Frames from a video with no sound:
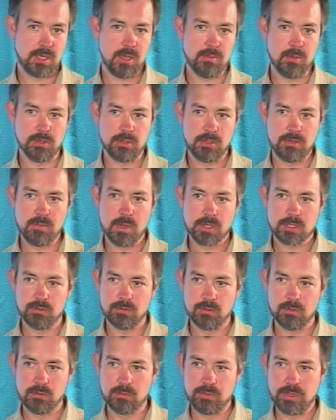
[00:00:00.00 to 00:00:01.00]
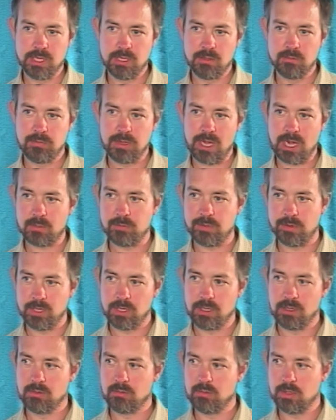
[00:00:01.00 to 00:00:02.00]
Come on, you must have all been
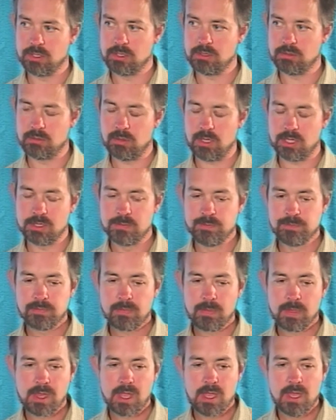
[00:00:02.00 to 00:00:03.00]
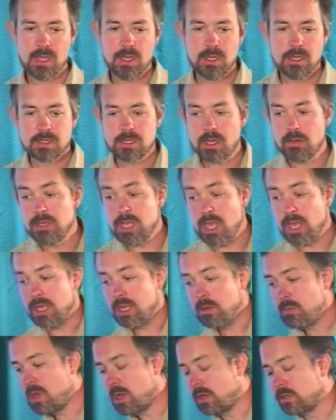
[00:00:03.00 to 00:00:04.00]
blackberrying once or twice. So yeah,
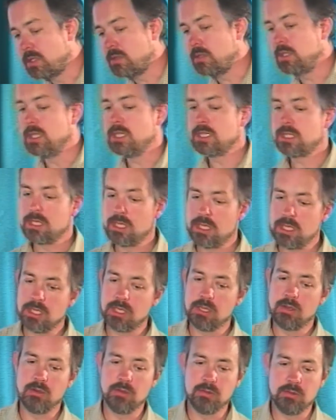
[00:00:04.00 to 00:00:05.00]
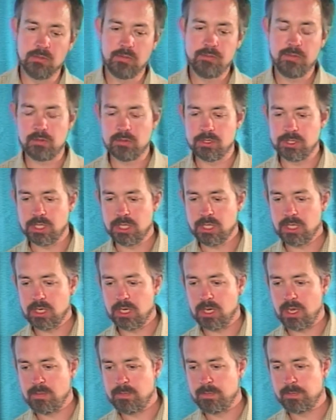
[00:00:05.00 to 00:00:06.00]
here we are doing this thing on foraging,
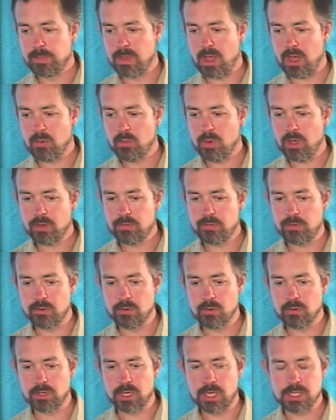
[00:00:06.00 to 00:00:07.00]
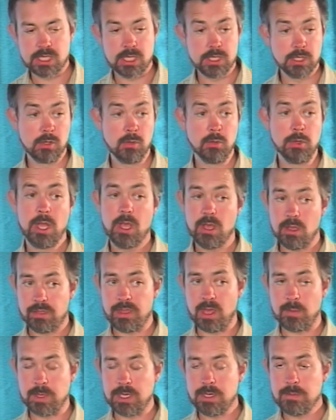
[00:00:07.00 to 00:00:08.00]
and I work for an organisation called Earth
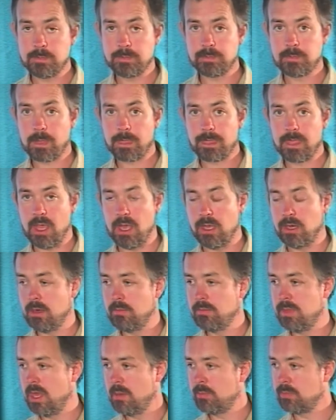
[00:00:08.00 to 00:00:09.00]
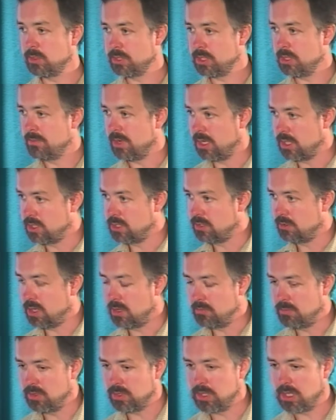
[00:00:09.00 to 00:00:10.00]
Abbey, and I'm their project manager, and
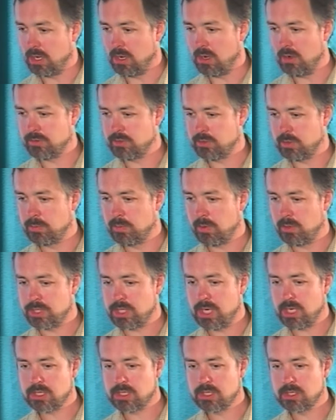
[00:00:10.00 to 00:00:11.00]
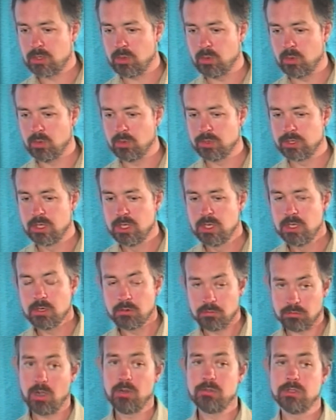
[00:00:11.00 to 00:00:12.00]
I'm looking after a project called
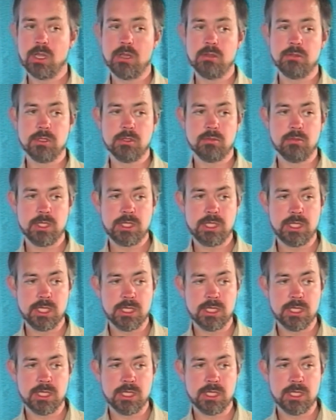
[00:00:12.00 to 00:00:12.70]
Grow Zones, which